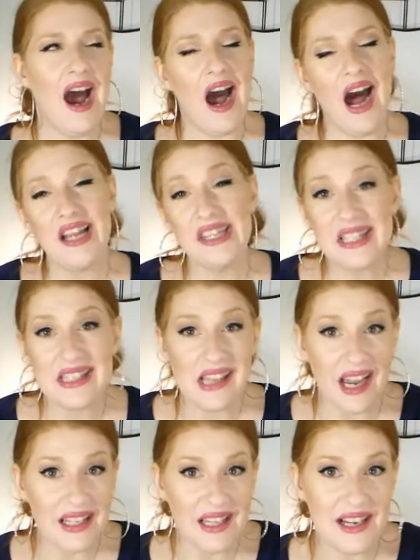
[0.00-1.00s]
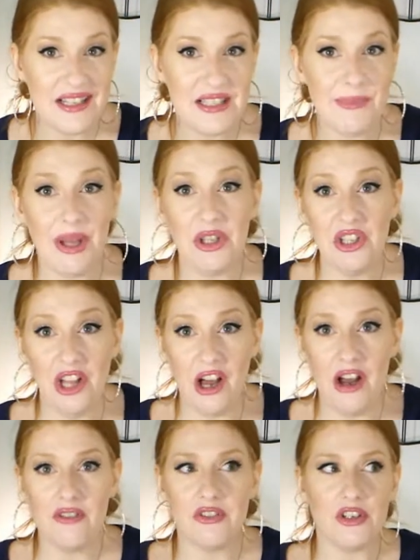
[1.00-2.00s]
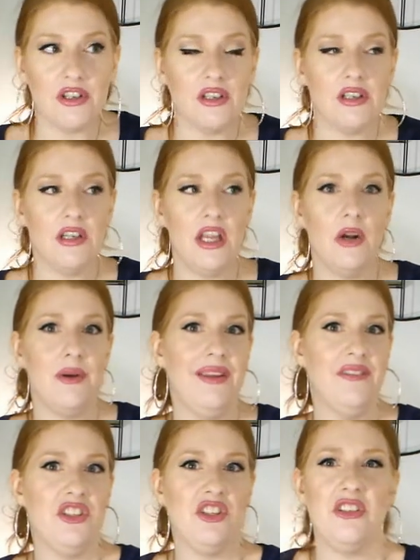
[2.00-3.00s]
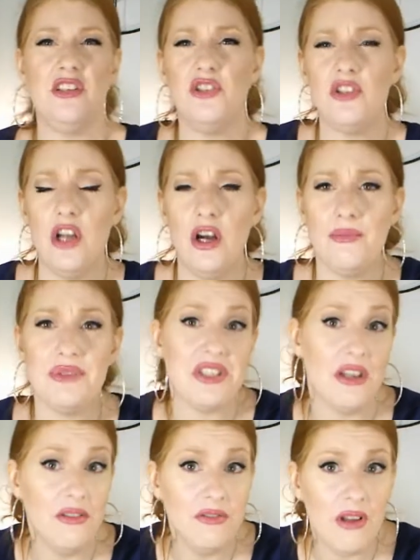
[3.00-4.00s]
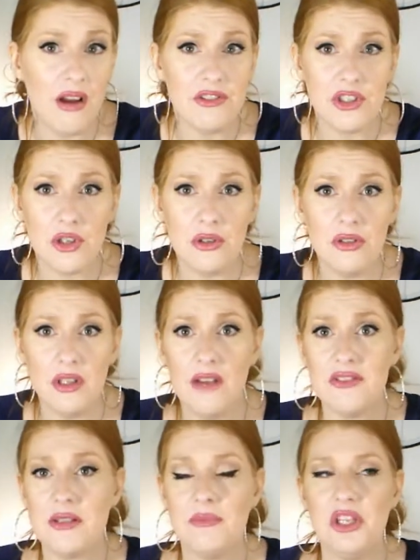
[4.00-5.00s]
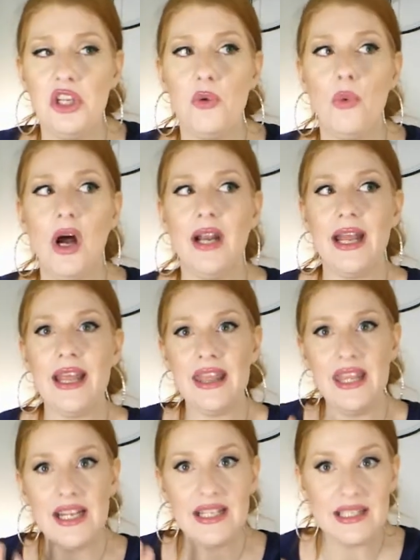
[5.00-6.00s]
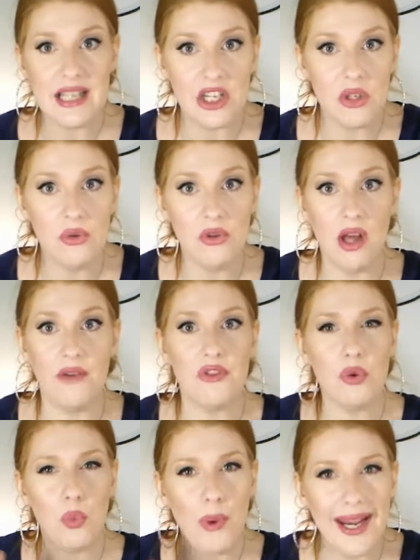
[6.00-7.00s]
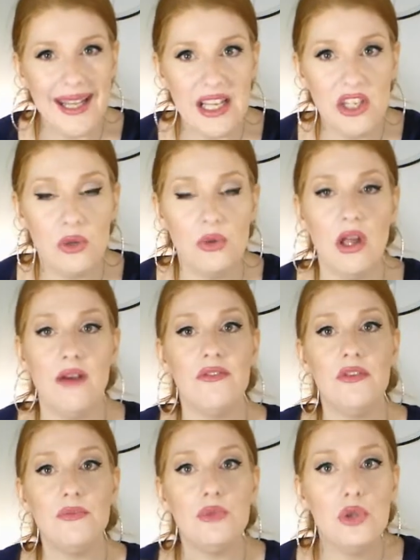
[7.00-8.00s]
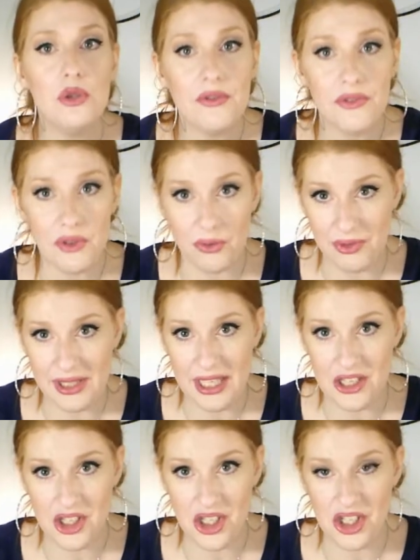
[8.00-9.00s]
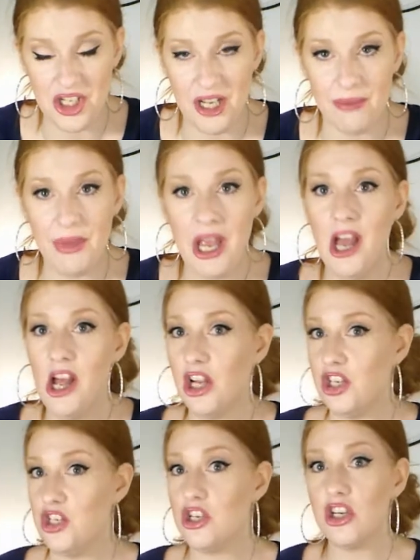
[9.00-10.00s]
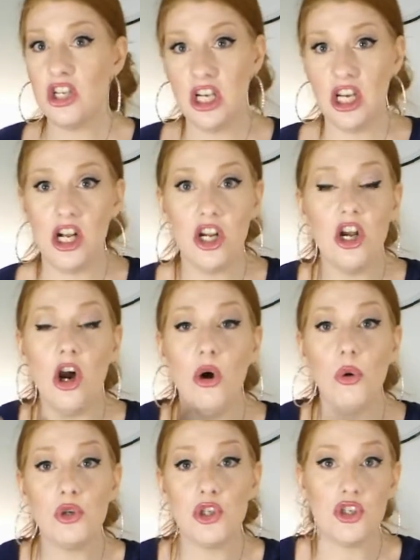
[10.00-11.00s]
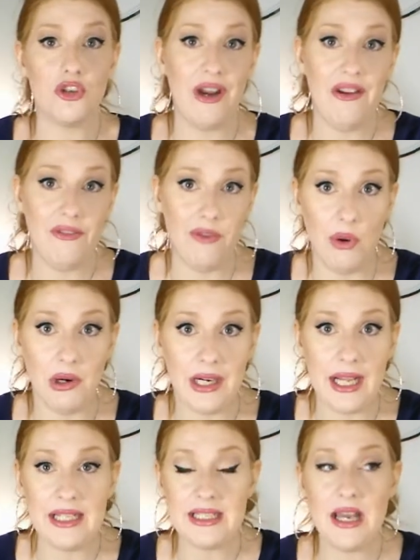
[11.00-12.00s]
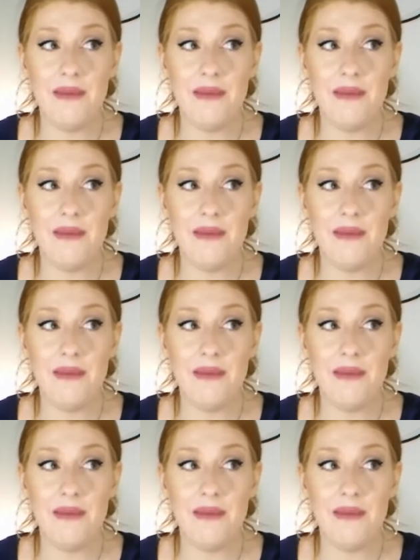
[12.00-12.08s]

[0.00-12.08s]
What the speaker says: on the sidelines about love, or even just self-love, internal love, something you want, things that you love, the way that you love, the mood of the relationship, you're gonna go straight forward. It's gonna